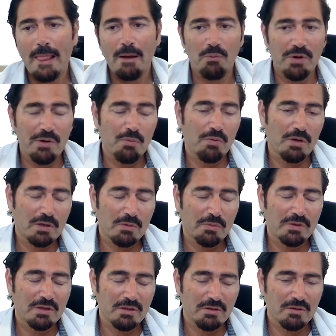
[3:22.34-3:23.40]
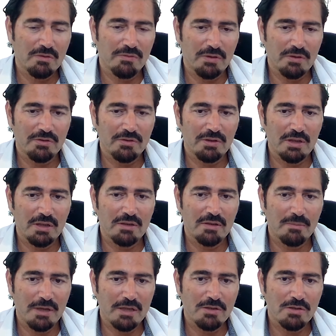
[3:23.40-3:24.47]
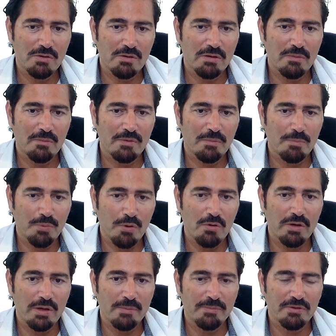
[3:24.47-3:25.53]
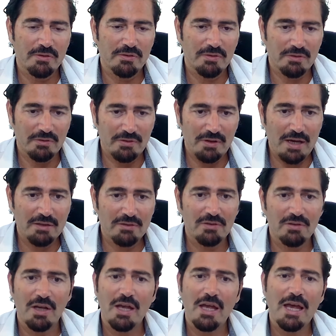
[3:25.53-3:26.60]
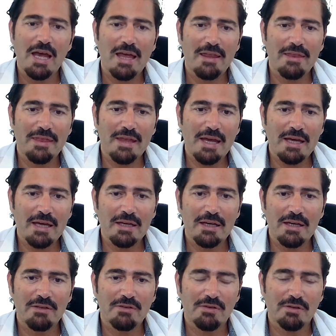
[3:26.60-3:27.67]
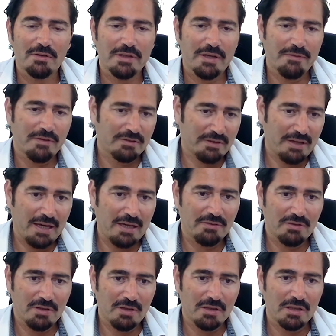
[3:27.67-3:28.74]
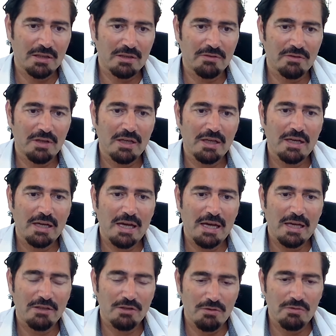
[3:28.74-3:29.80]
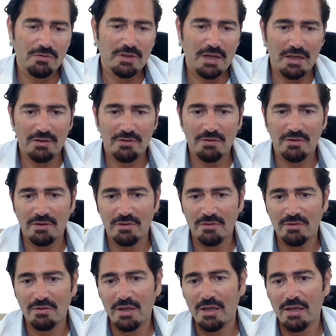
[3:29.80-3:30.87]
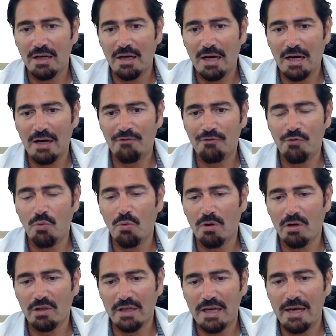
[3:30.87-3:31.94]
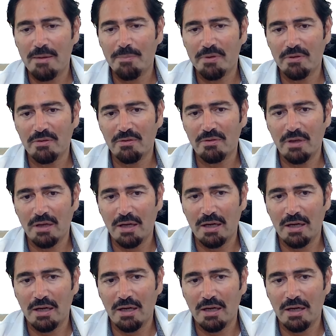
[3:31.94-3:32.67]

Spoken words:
we work with the university to make sure that the program's a success. And they, in turn, give us case studies and use cases for campus